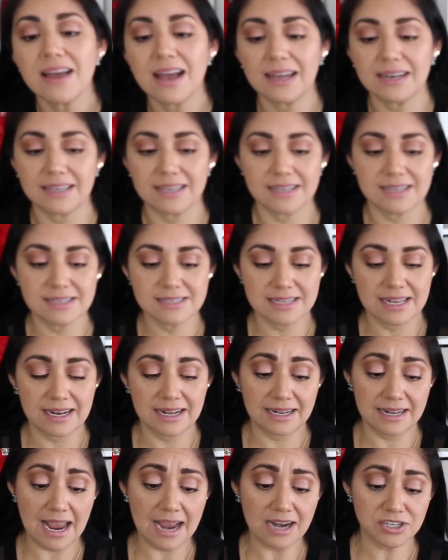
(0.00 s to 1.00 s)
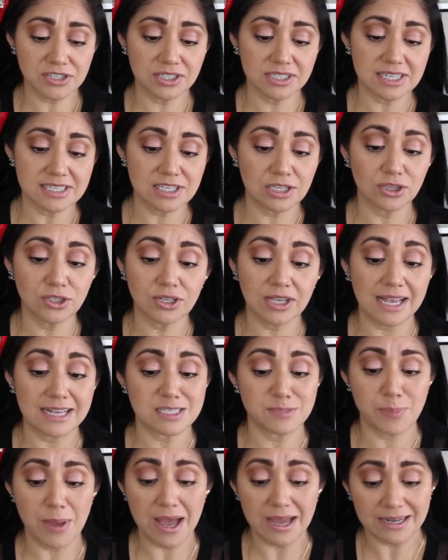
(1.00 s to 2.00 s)
that is, and it actually doesn't look
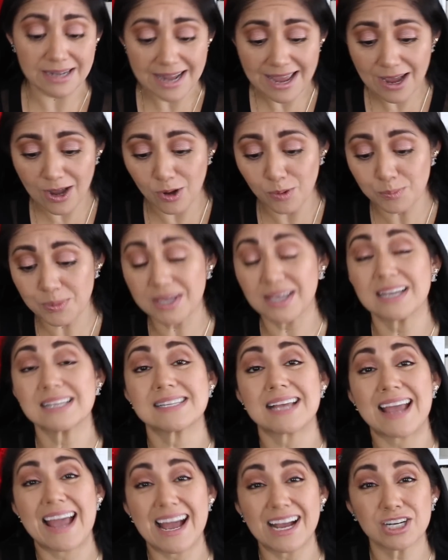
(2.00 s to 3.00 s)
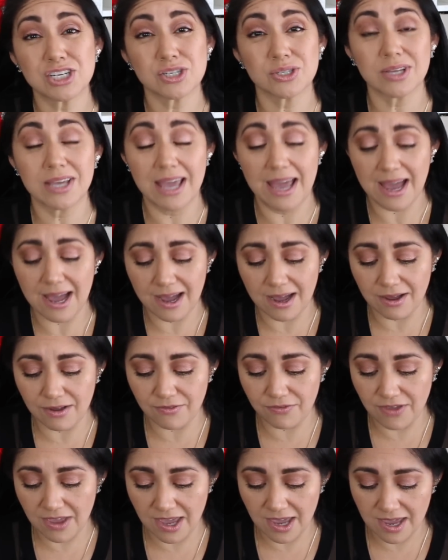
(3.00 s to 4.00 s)
as bad now because I actually
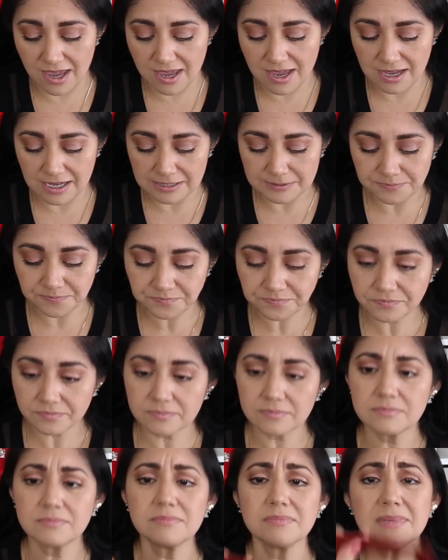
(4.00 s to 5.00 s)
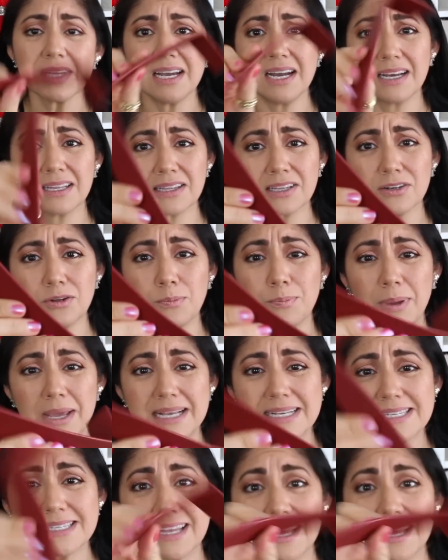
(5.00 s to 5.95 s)
have a, uh, a little base